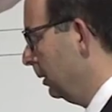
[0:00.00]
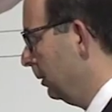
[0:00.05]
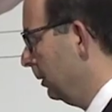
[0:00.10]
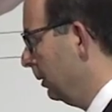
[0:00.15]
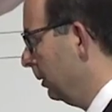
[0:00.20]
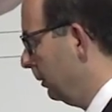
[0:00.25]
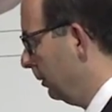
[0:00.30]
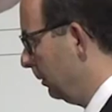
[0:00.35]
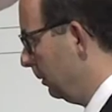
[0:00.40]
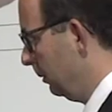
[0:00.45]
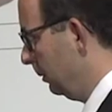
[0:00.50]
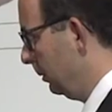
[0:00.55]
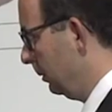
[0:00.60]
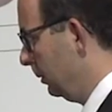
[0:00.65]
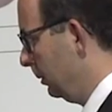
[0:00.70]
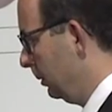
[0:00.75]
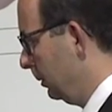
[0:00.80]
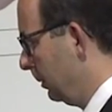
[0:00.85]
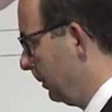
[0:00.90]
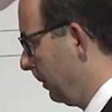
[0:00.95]

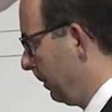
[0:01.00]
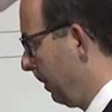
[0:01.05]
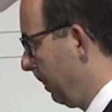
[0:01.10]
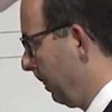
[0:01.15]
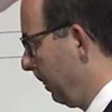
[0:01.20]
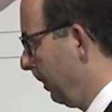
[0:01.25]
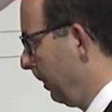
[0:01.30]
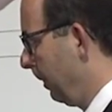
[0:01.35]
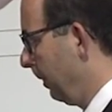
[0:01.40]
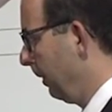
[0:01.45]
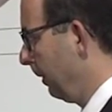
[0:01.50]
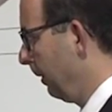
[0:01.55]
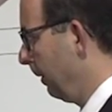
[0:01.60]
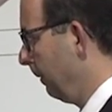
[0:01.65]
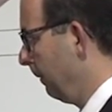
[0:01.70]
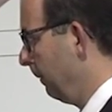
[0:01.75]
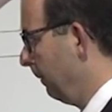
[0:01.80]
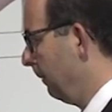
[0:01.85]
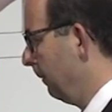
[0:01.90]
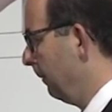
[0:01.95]

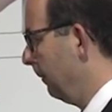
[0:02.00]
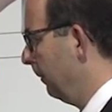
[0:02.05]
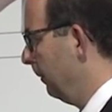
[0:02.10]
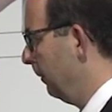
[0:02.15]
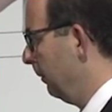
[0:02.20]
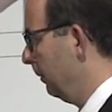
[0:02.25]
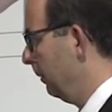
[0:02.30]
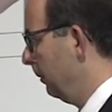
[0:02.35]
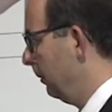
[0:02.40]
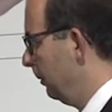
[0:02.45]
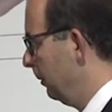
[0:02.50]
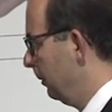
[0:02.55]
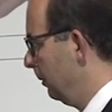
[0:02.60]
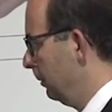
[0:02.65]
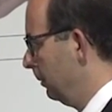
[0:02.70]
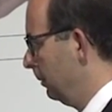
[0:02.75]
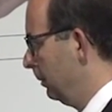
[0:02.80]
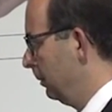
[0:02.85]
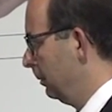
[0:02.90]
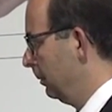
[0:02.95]

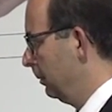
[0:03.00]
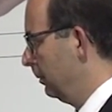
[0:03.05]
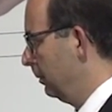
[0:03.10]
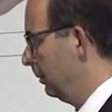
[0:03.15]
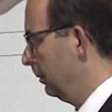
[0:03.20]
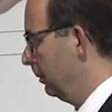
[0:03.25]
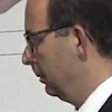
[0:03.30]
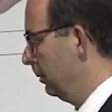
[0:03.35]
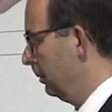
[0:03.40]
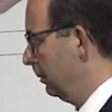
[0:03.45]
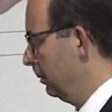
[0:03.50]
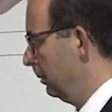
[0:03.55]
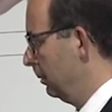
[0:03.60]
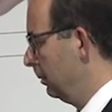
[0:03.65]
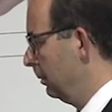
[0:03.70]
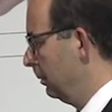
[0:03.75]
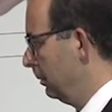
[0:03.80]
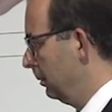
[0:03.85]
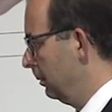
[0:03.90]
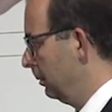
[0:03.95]

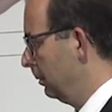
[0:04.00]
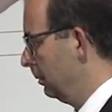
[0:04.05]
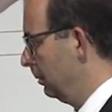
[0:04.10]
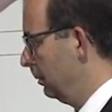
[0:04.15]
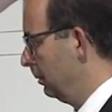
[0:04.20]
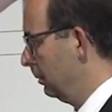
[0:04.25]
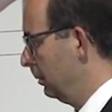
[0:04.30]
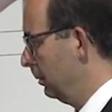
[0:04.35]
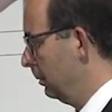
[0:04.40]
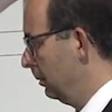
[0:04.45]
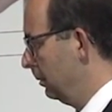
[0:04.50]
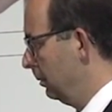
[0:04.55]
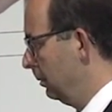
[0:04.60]
This person isn't speaking.